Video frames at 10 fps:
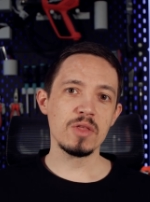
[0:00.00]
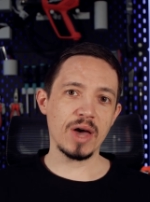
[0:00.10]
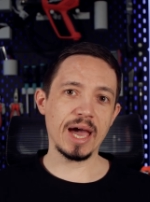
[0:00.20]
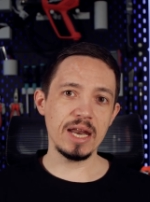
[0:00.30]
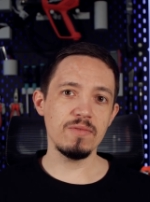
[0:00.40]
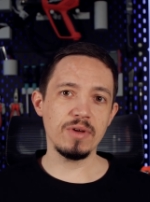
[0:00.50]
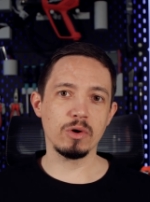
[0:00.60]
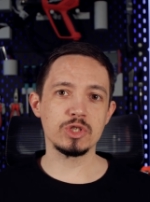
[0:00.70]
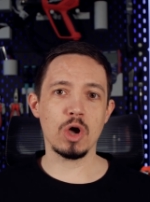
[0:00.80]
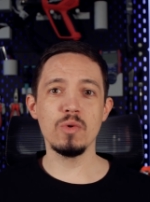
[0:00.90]
that
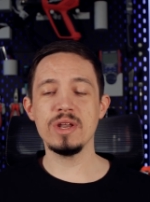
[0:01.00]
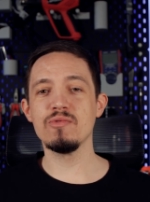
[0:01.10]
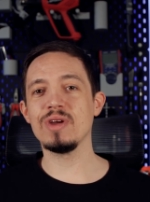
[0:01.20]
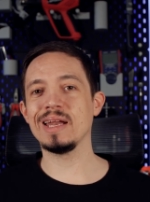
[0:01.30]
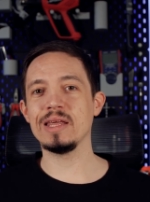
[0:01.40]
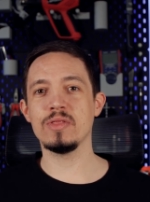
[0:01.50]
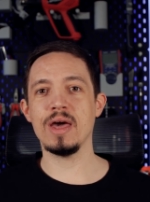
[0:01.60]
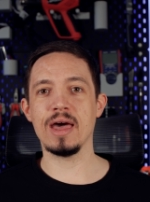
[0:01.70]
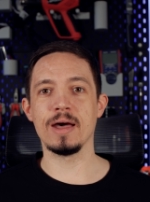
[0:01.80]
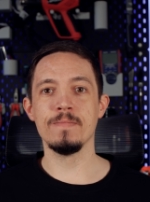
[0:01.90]
infill is only really
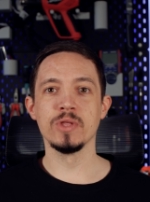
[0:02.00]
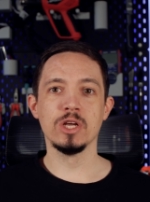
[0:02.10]
there